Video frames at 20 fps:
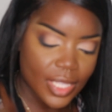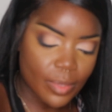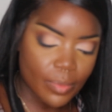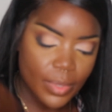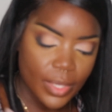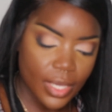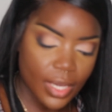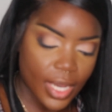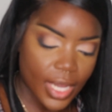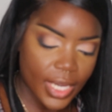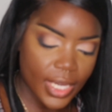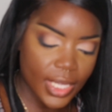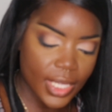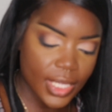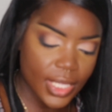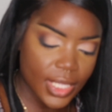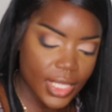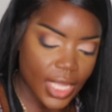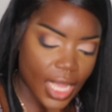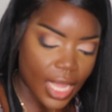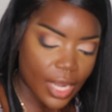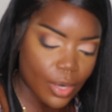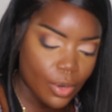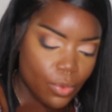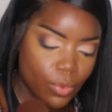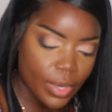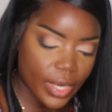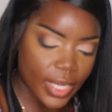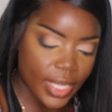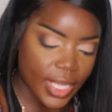be honest, I don't
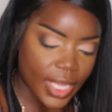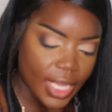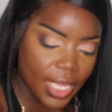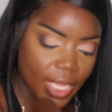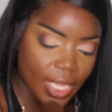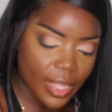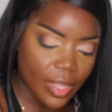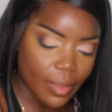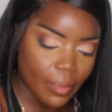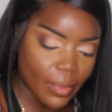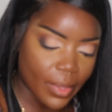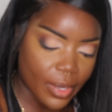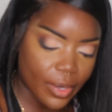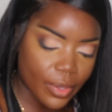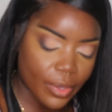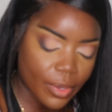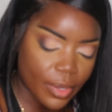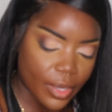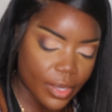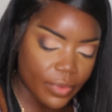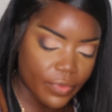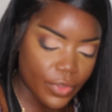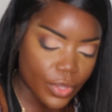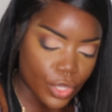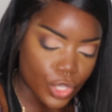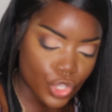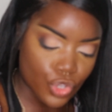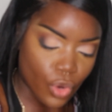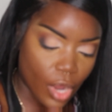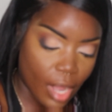want to get in the middle of your
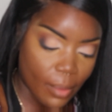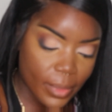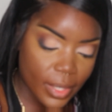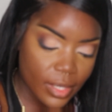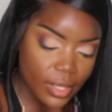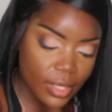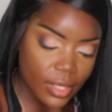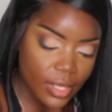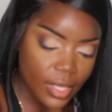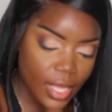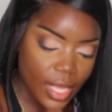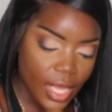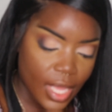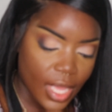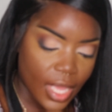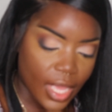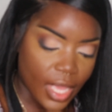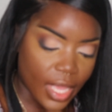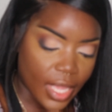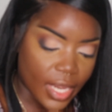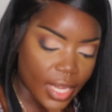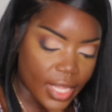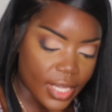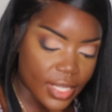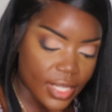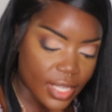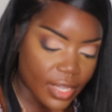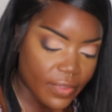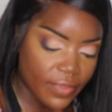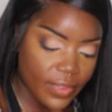drama, and I
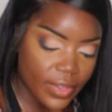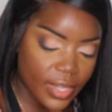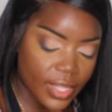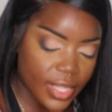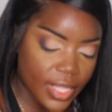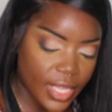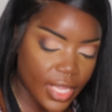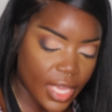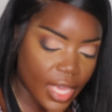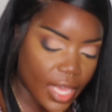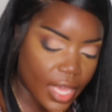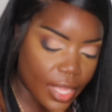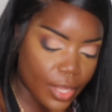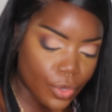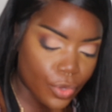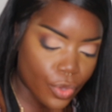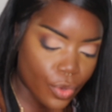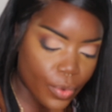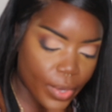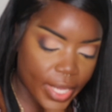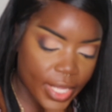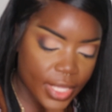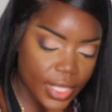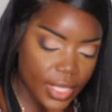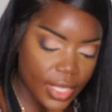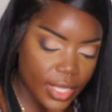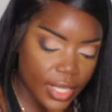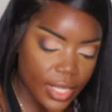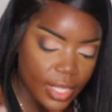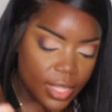definitely had no
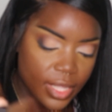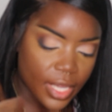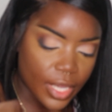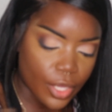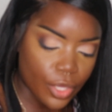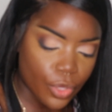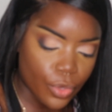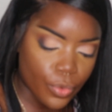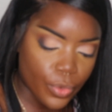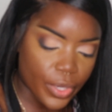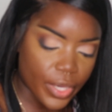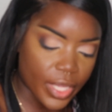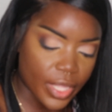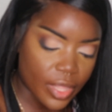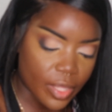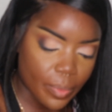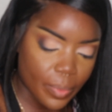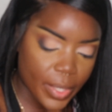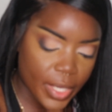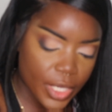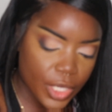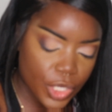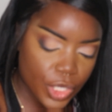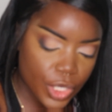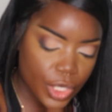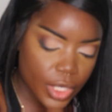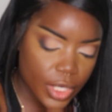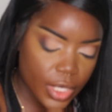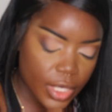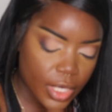idea that you were in the
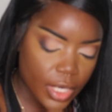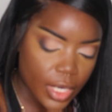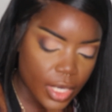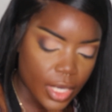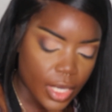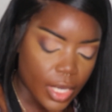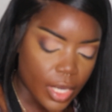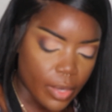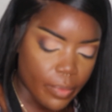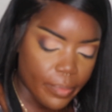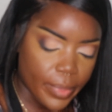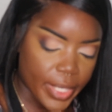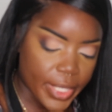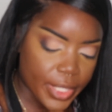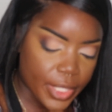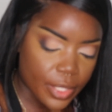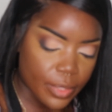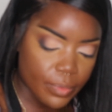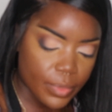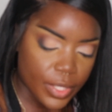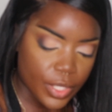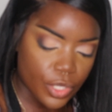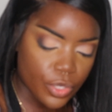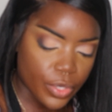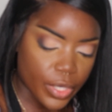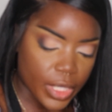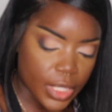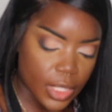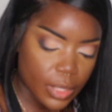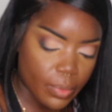picture, but to be
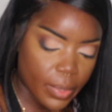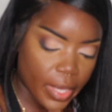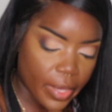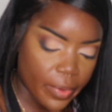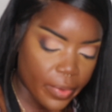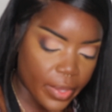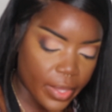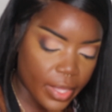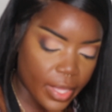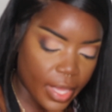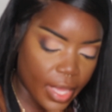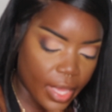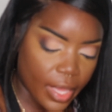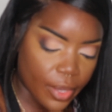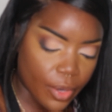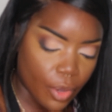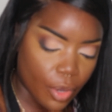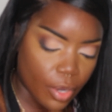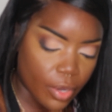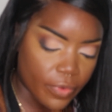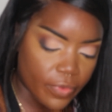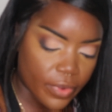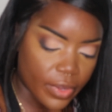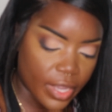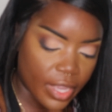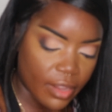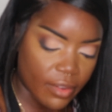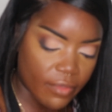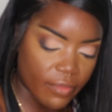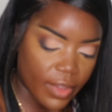transparent and offer
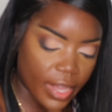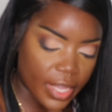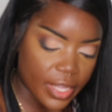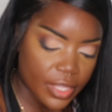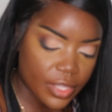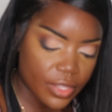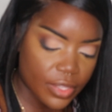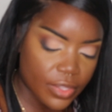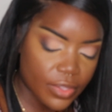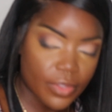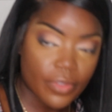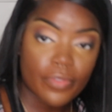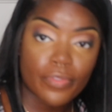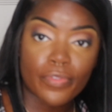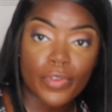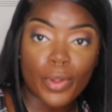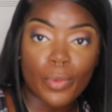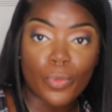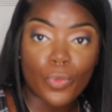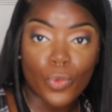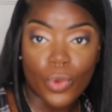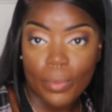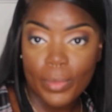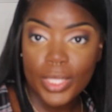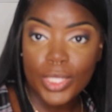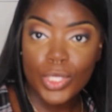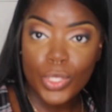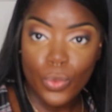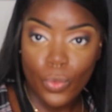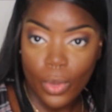advice from woman
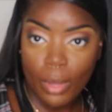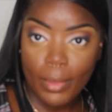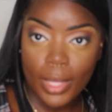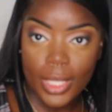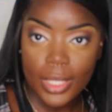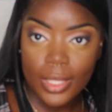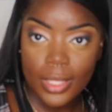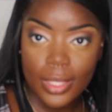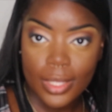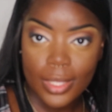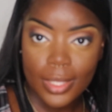to woman,